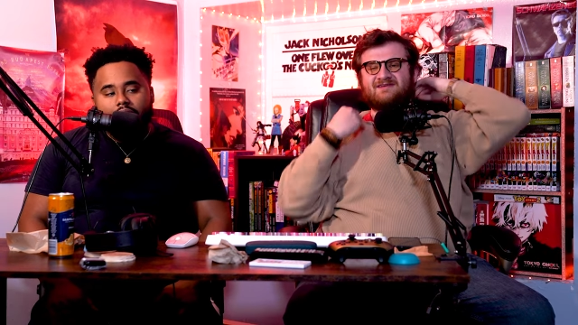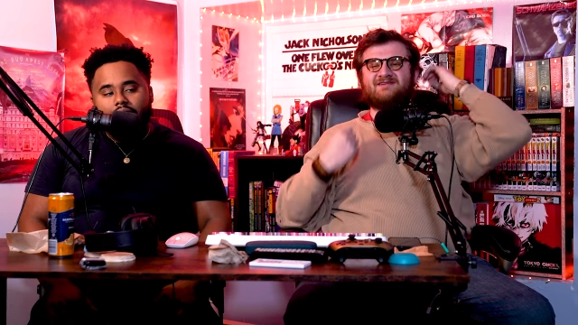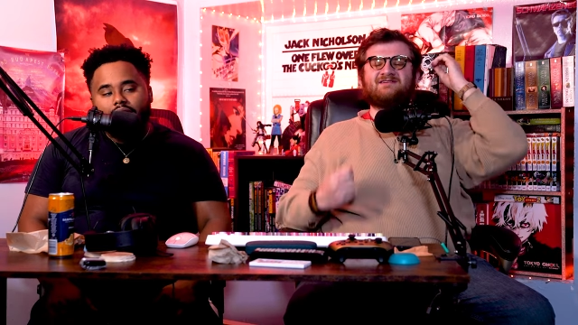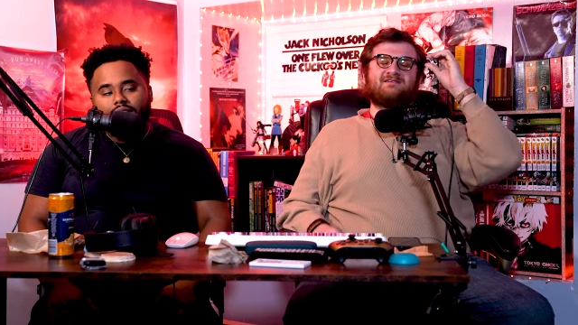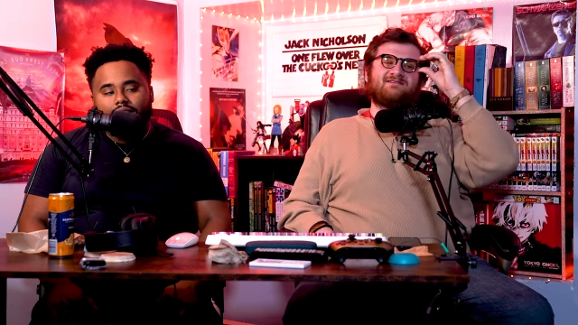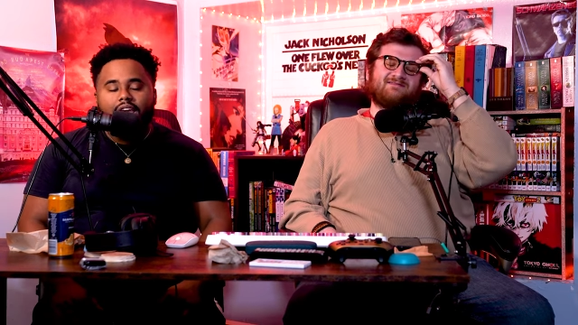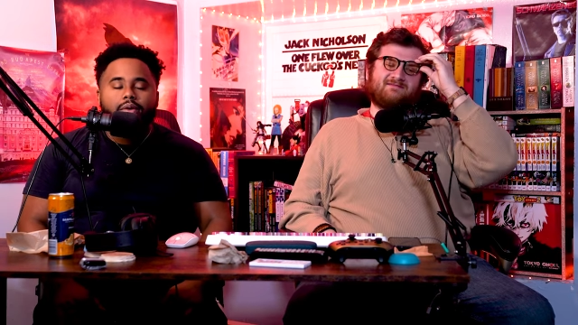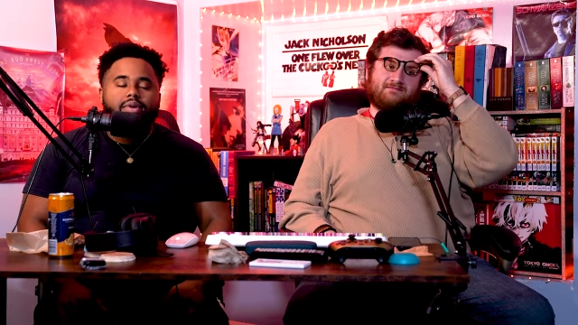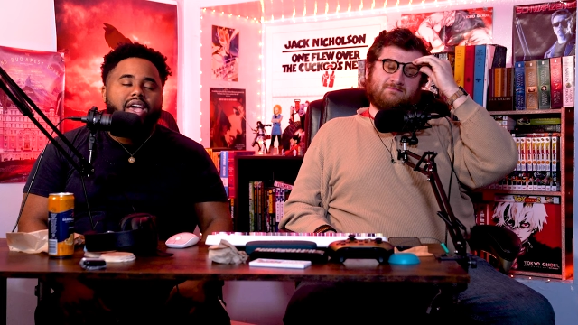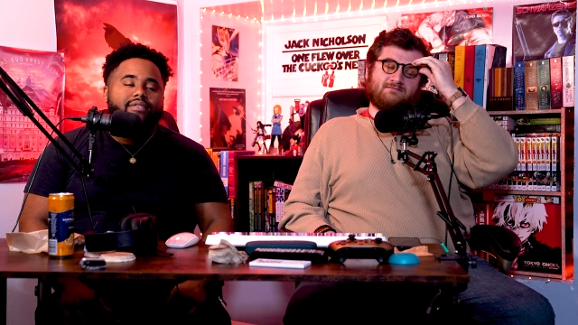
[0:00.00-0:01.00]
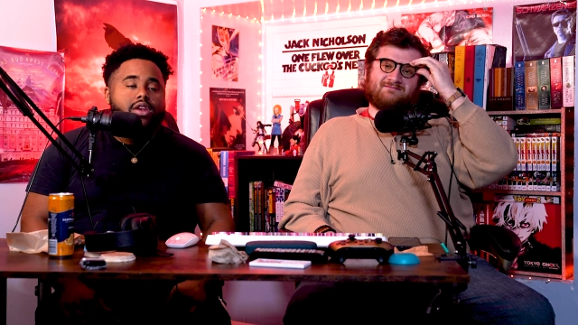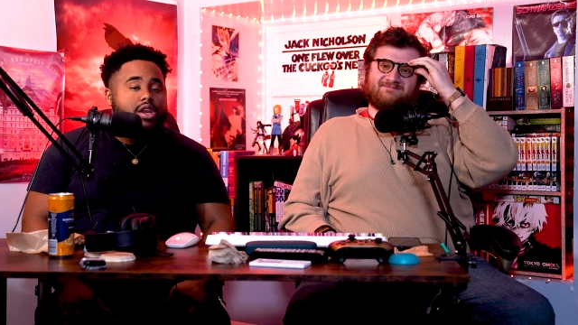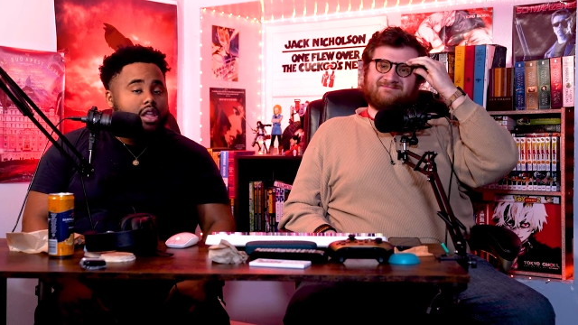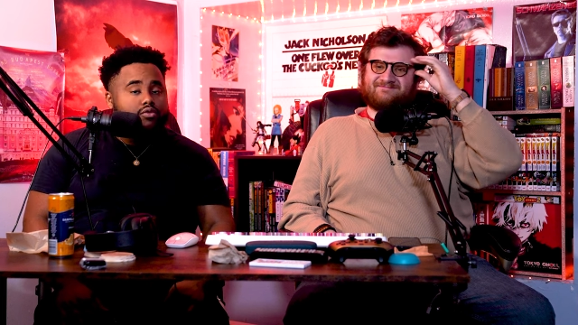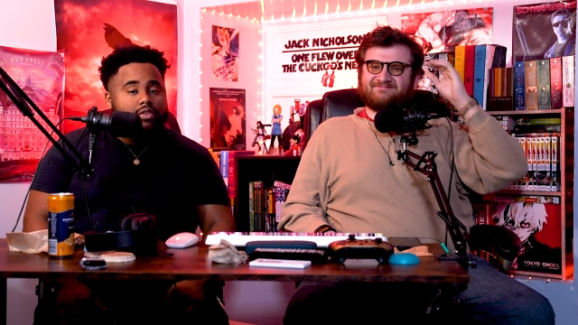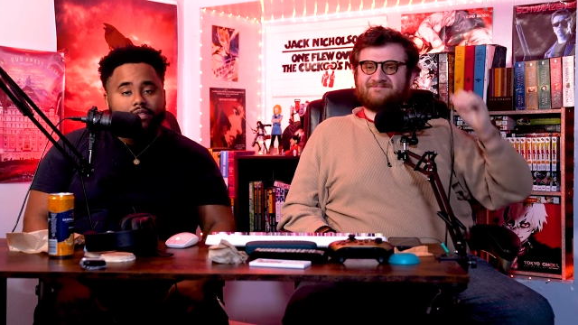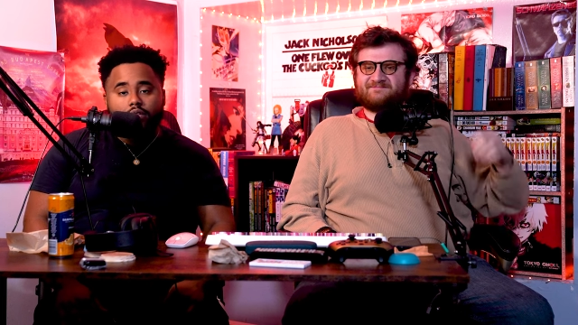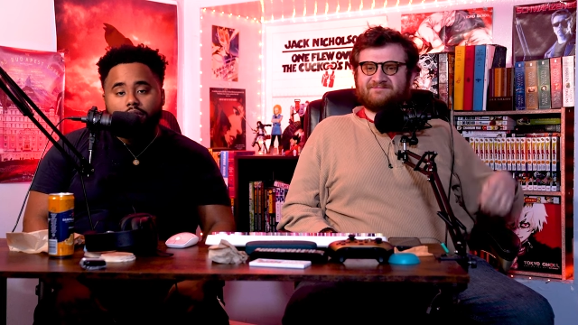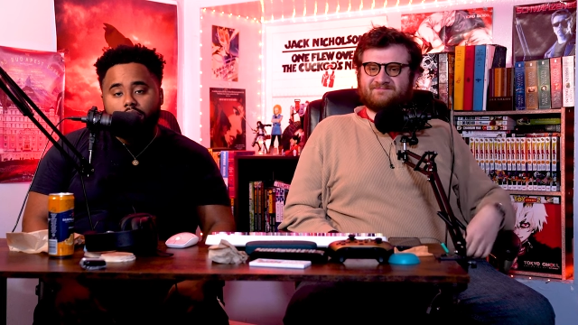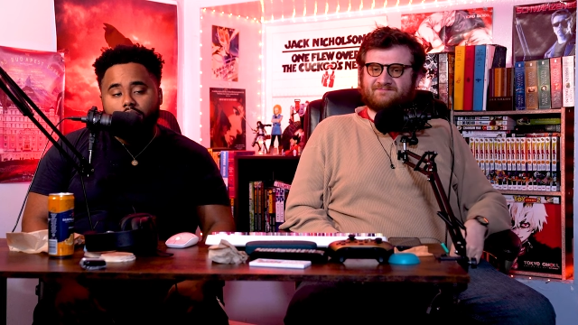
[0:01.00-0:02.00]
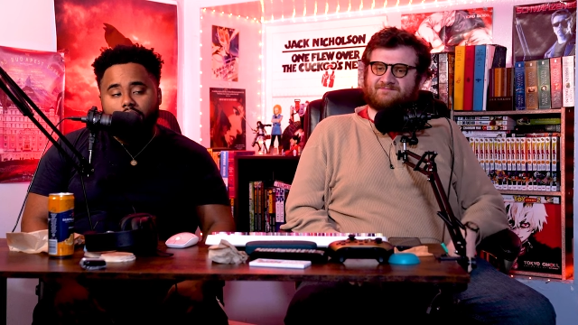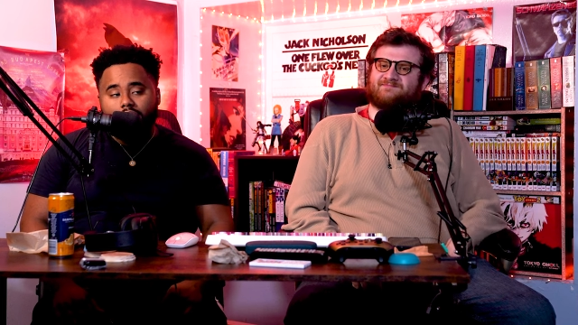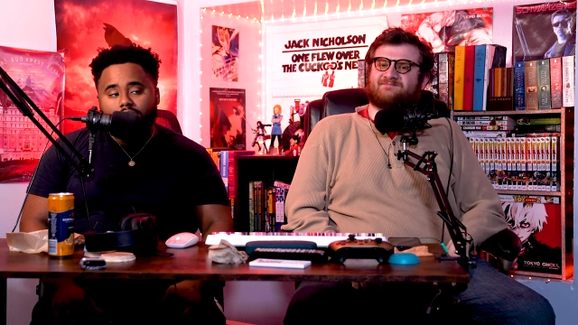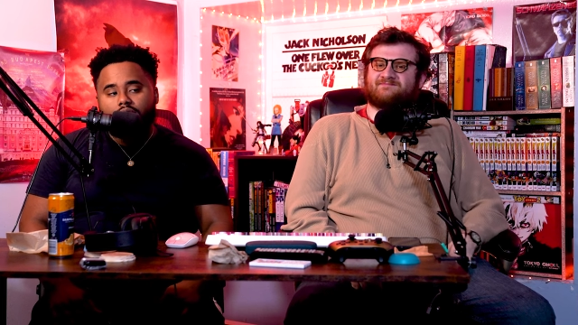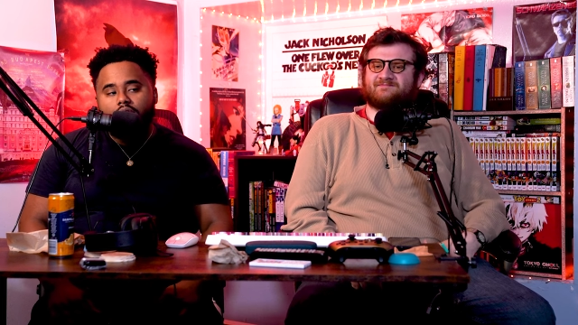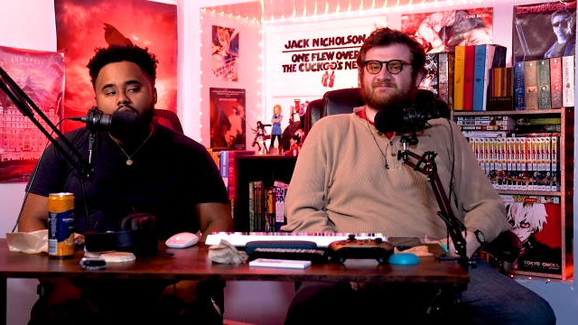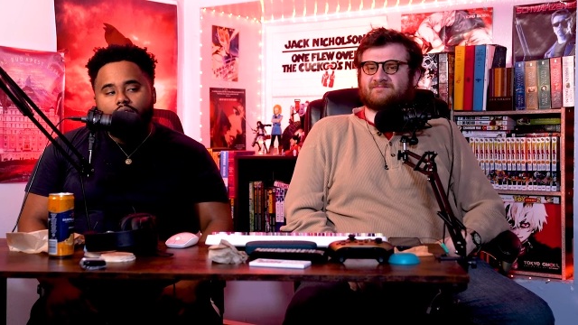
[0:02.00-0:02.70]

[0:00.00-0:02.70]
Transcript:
Speaker 1: And today we have another review for you guys